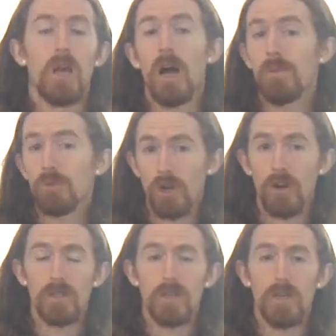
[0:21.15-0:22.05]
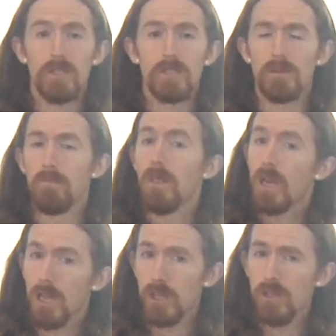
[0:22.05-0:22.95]
I'm Charlie Hudson
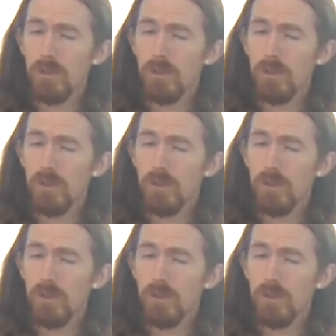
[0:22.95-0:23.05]
and